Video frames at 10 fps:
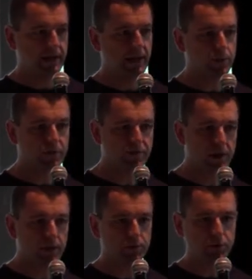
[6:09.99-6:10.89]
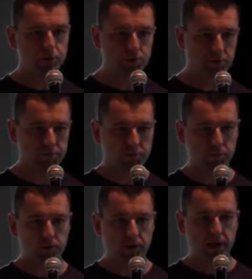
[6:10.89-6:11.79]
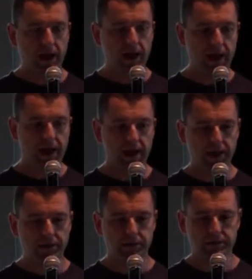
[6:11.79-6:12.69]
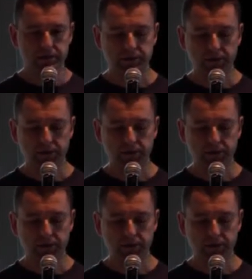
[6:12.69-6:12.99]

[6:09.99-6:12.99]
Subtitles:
that we found useful and